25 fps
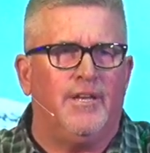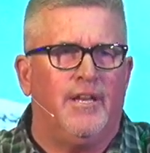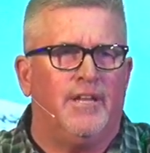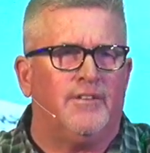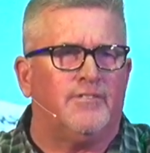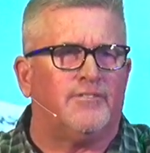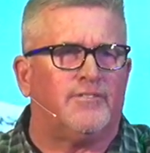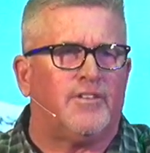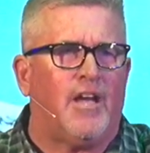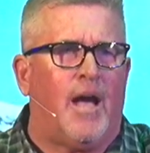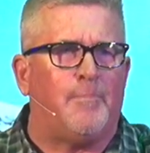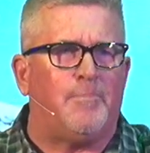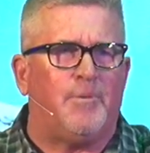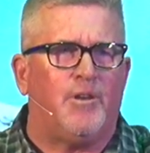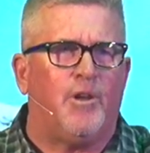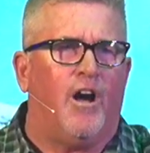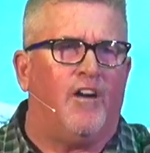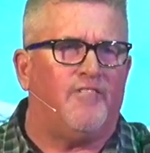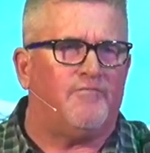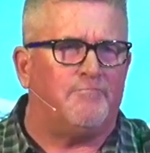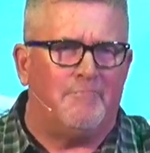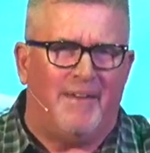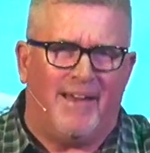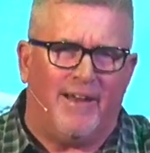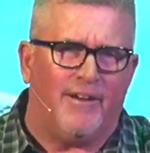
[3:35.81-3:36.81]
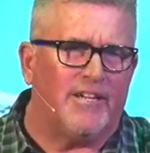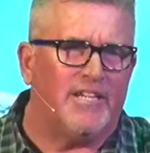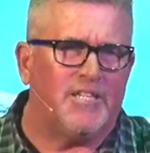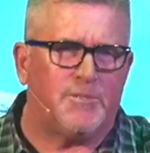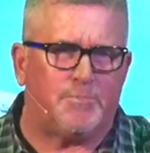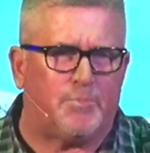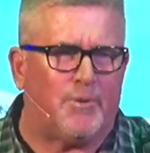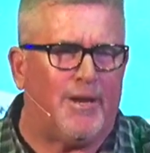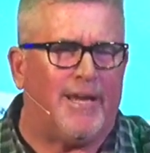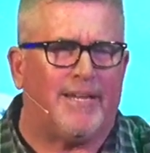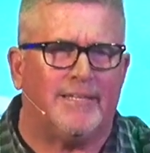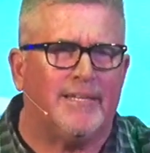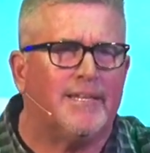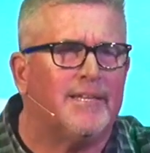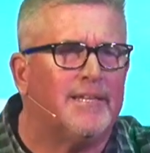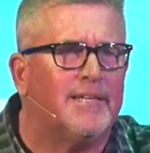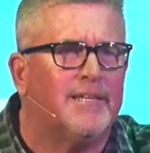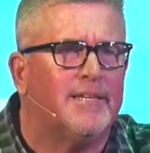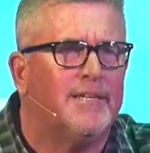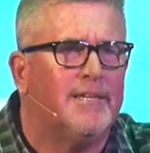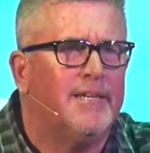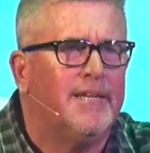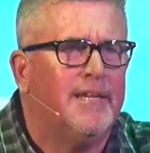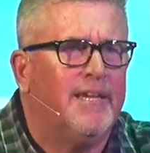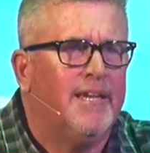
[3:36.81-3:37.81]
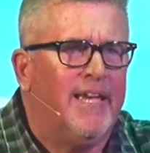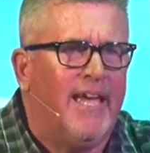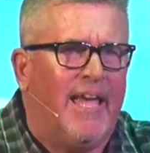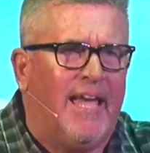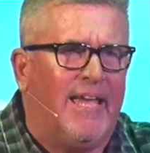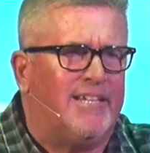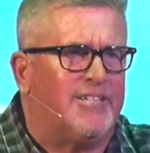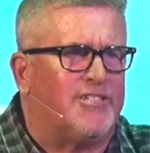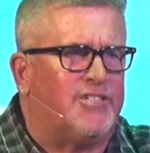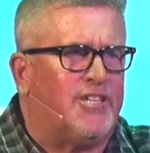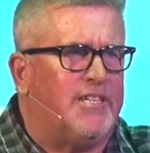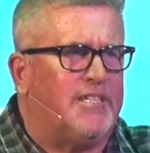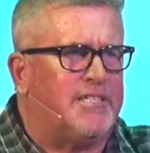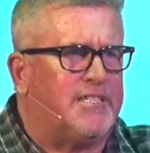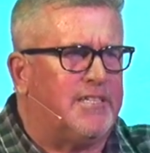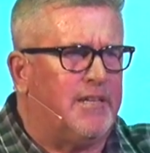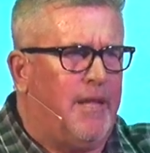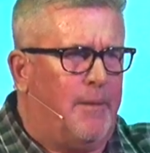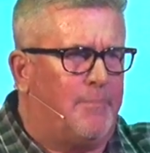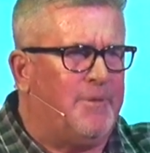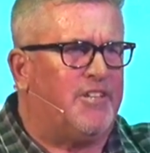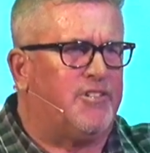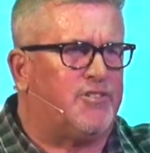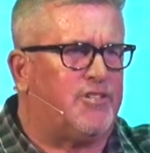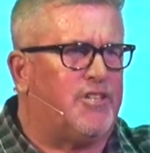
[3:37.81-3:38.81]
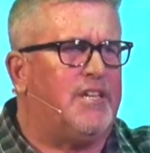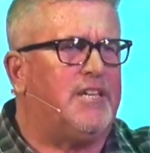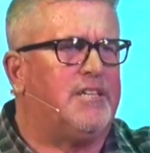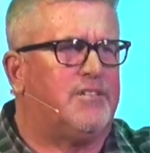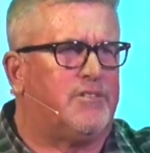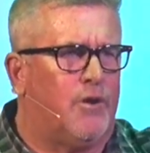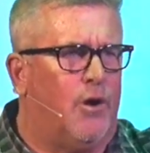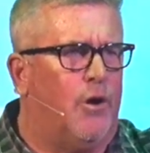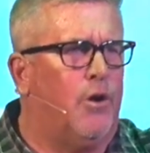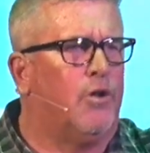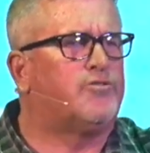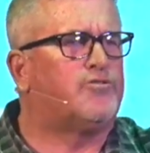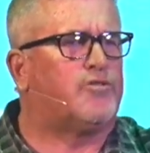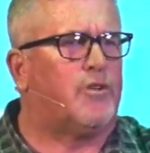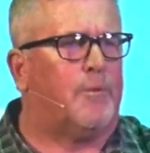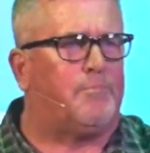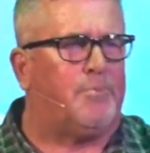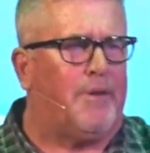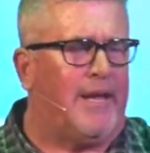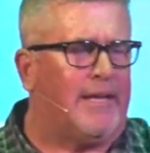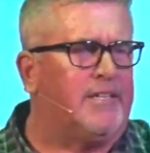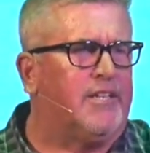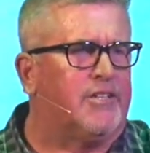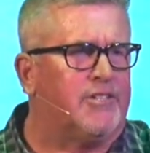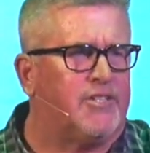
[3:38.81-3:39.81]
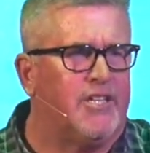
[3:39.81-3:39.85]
And to top it off, Mary's pregnant, and she's—I mean, she's ultra pregnant.